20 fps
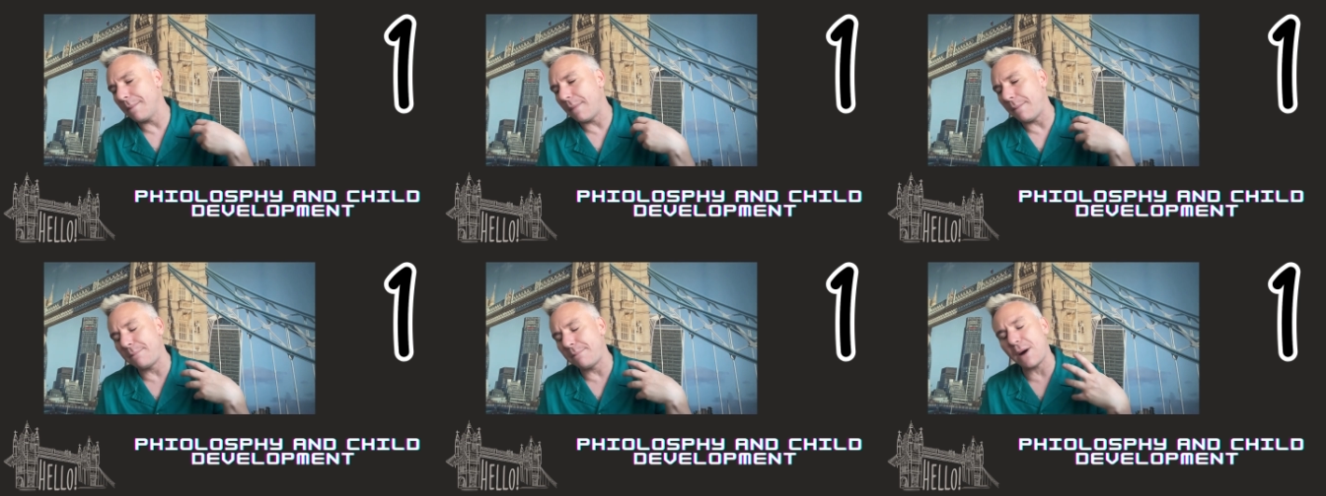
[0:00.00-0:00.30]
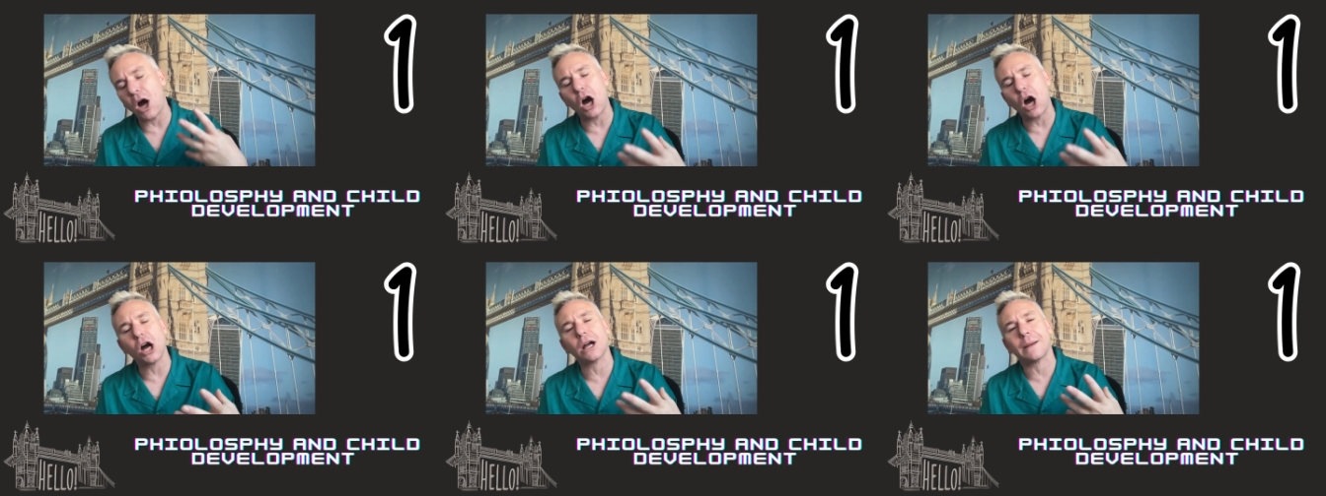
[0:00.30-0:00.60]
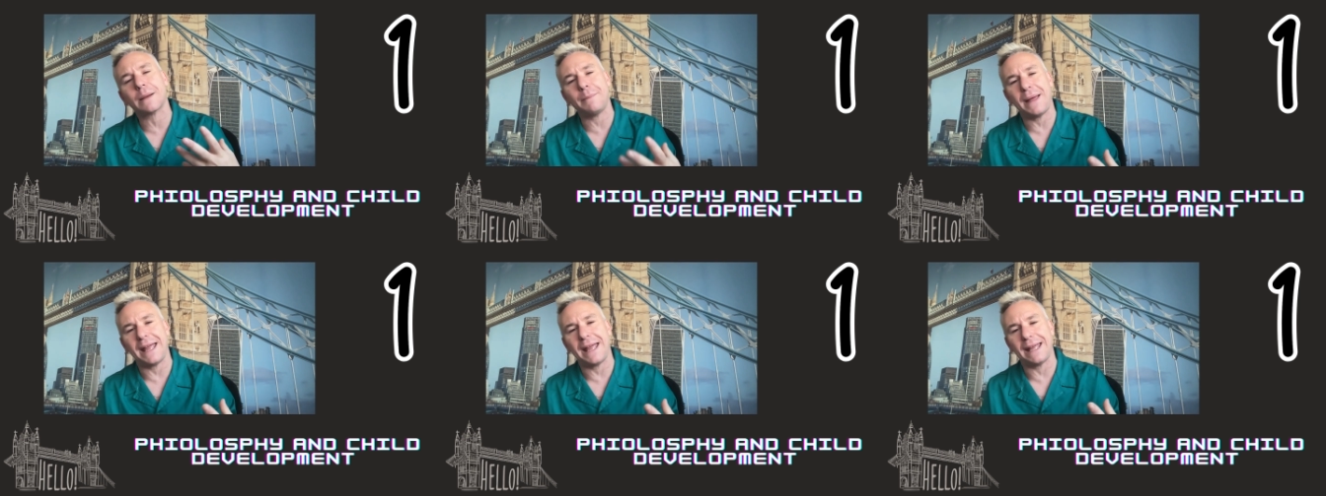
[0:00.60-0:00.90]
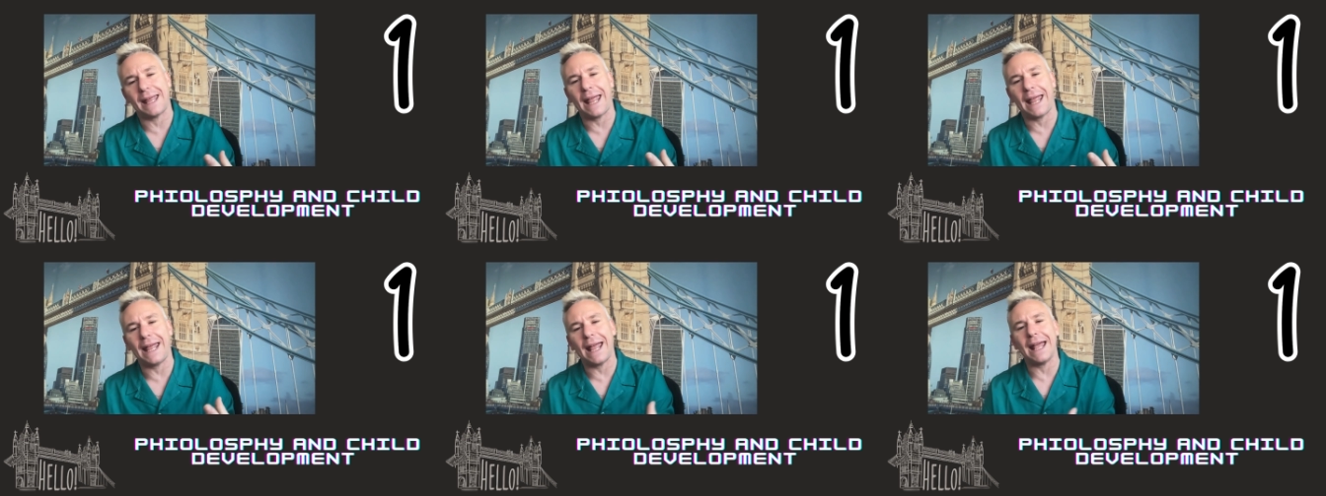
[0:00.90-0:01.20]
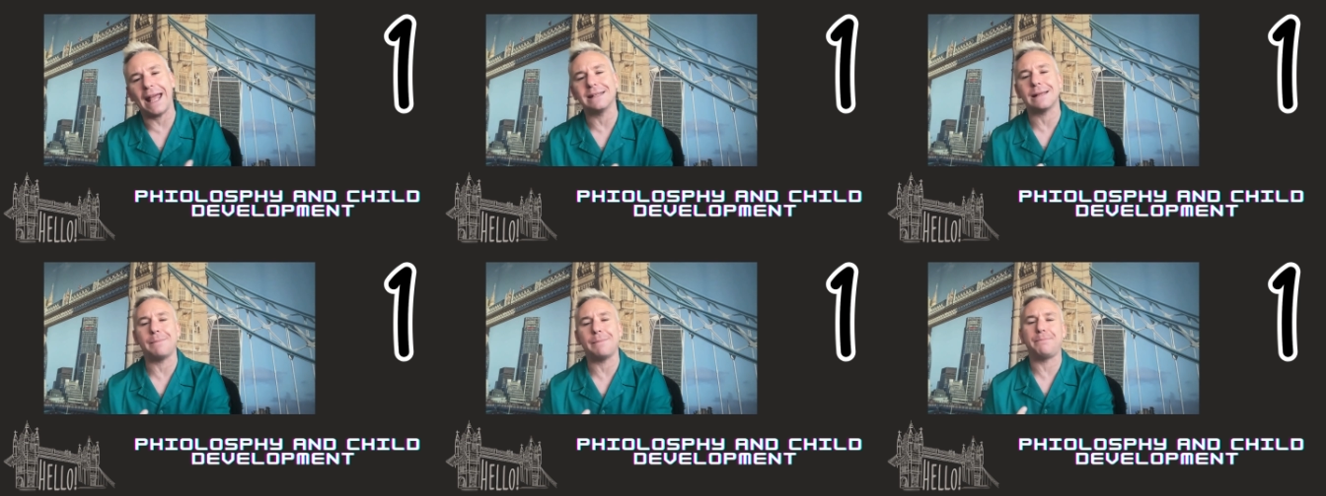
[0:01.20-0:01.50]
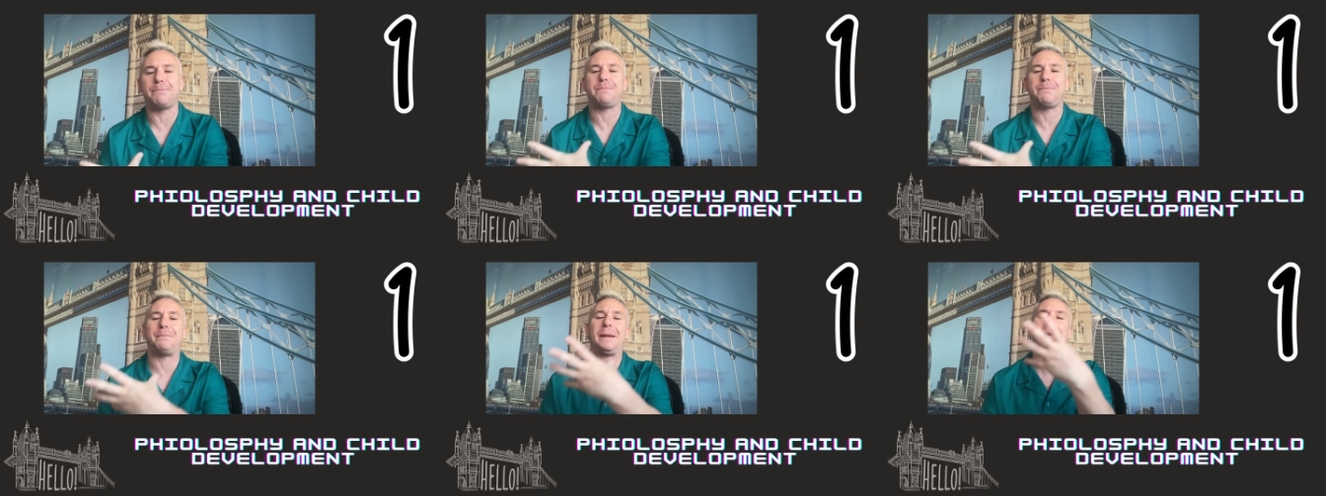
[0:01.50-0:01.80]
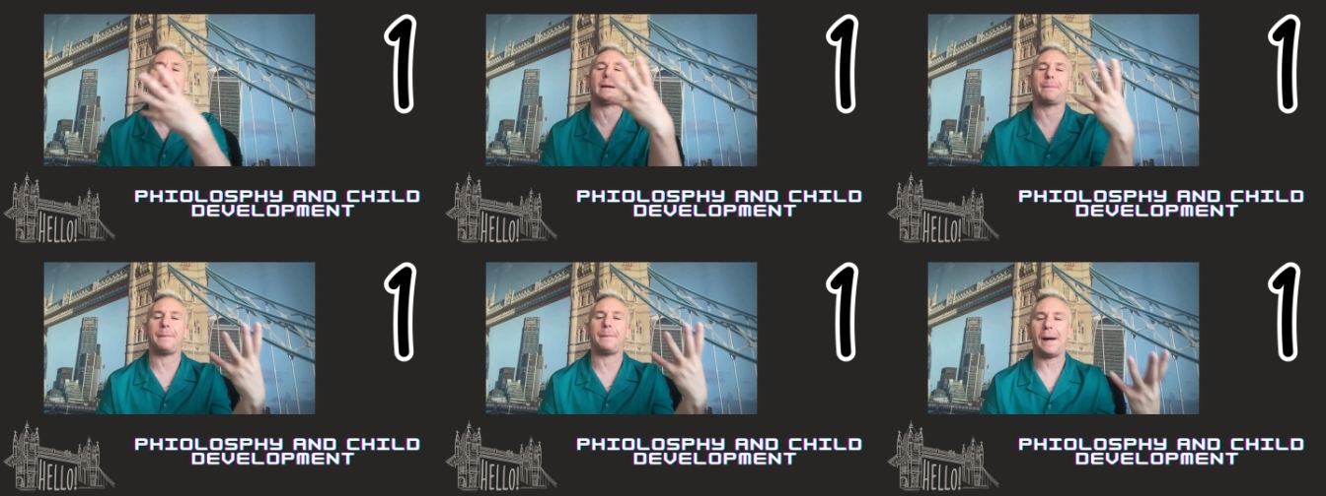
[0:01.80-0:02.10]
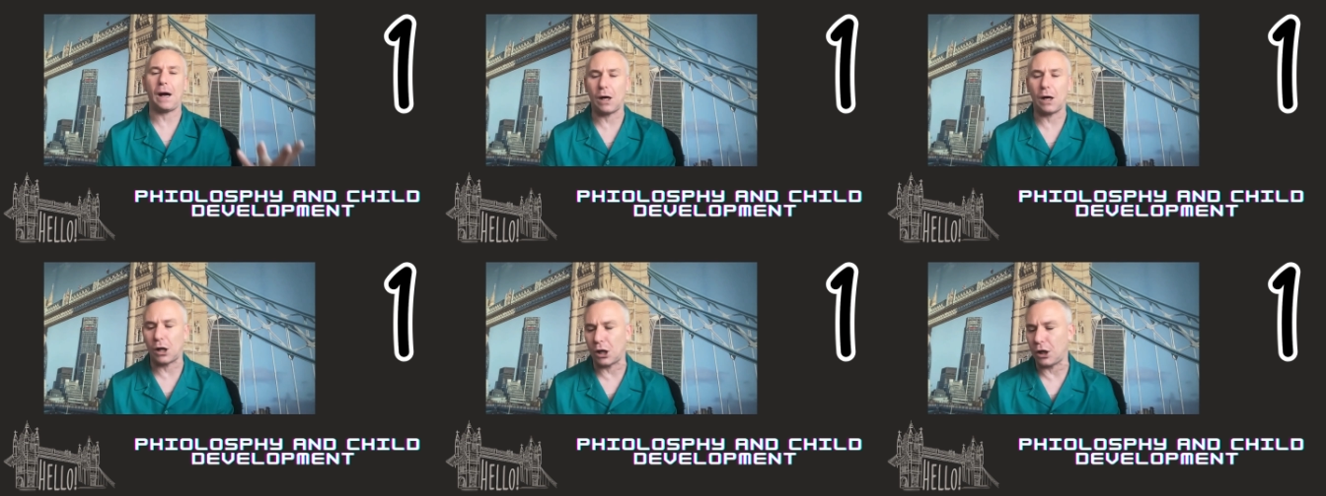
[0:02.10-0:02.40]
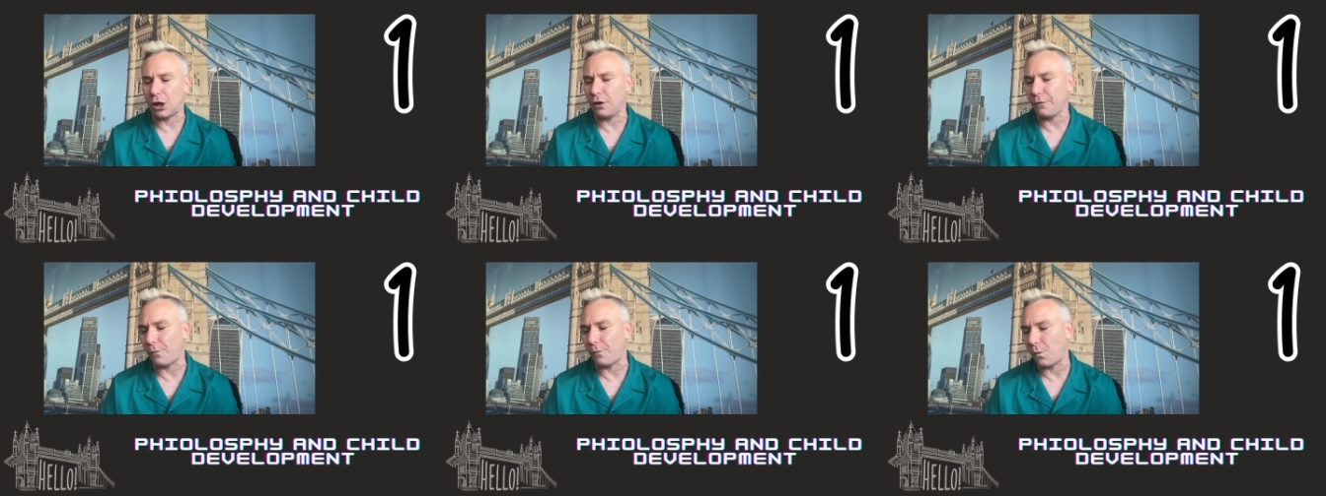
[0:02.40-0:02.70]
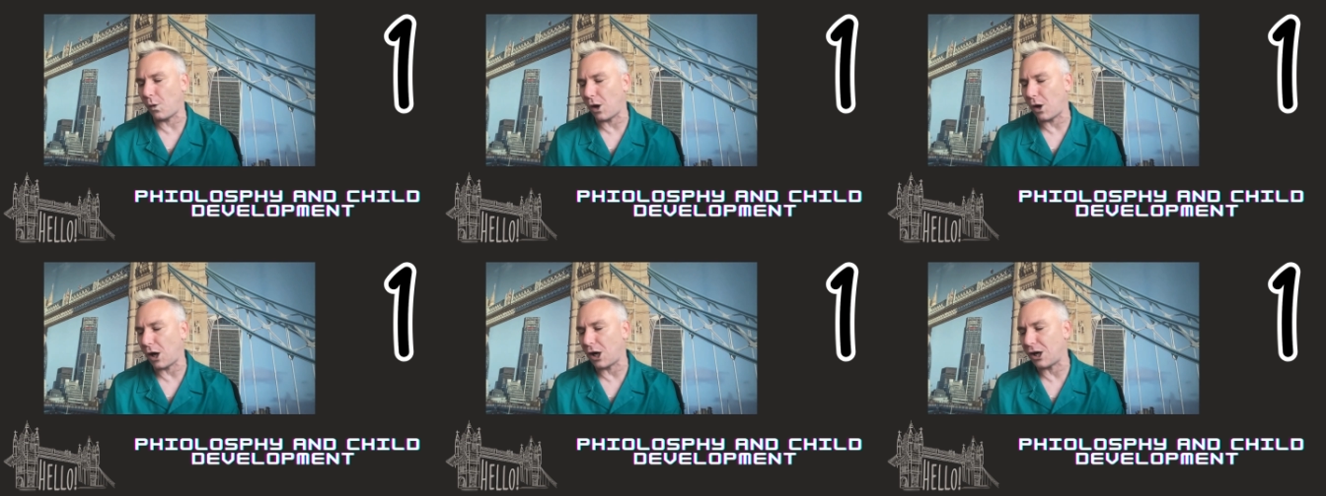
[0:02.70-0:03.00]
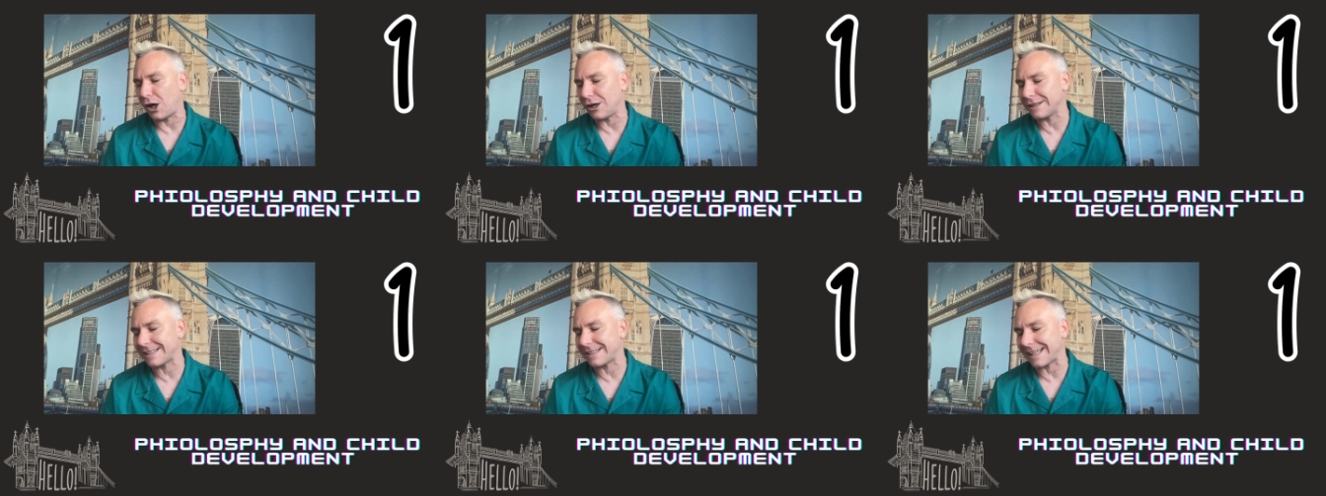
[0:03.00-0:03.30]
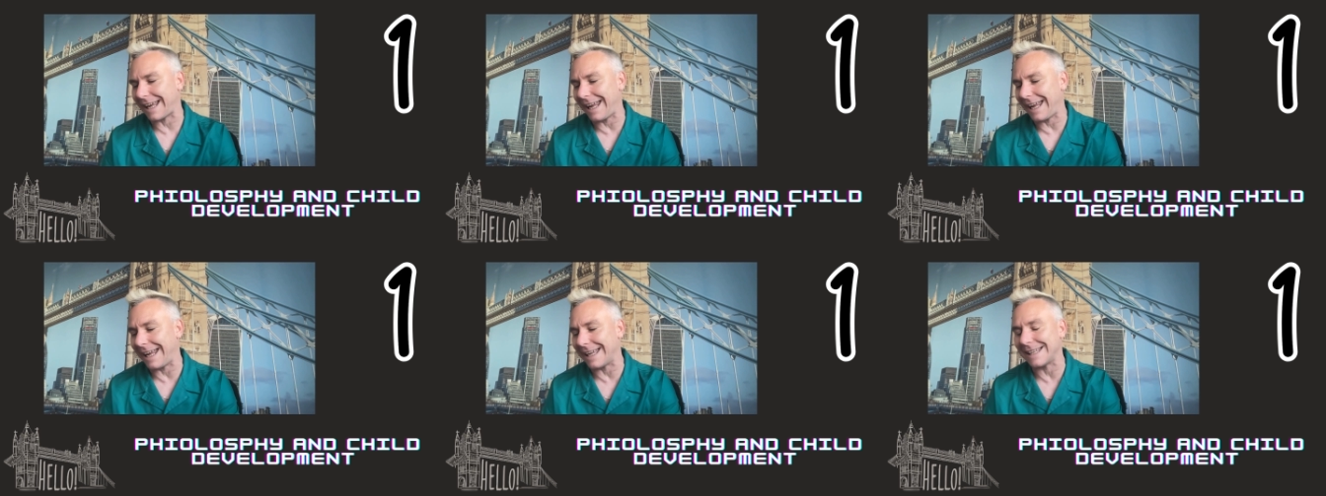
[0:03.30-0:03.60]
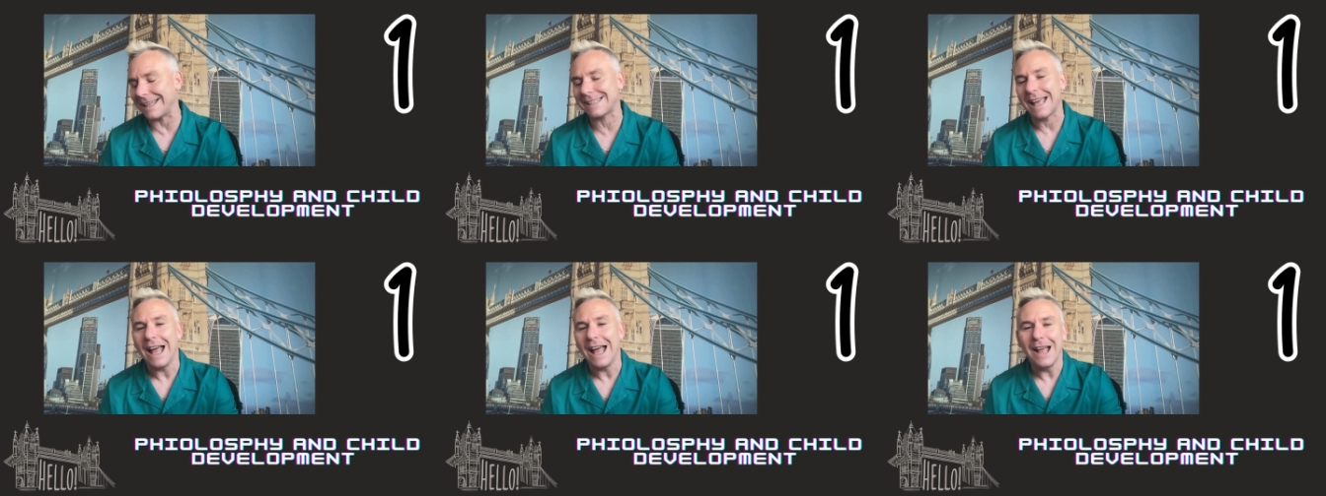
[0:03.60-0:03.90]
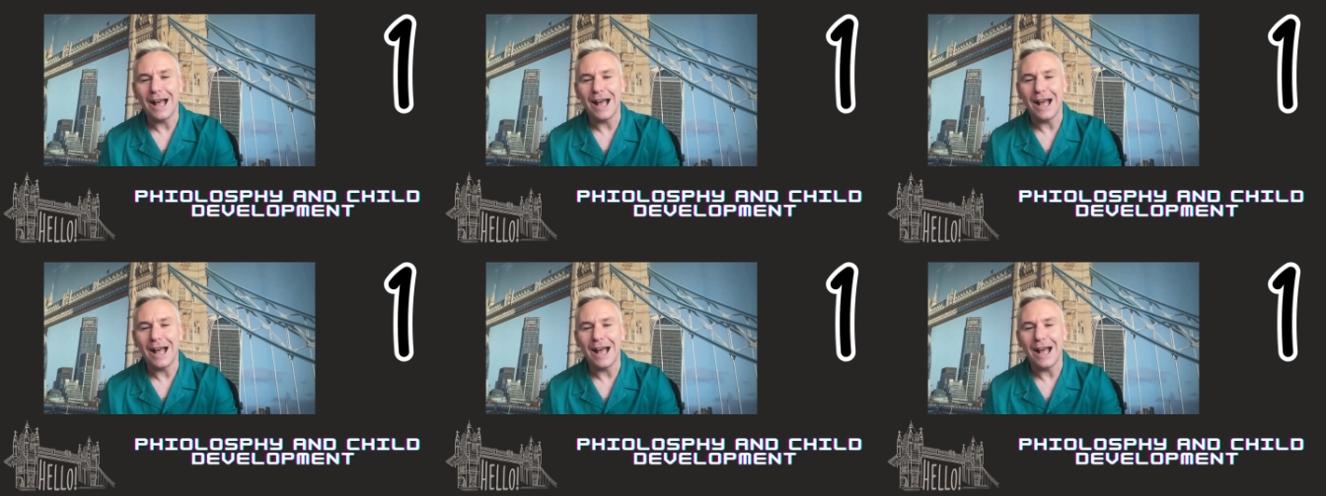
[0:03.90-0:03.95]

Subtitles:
mark making is a big part of what art is.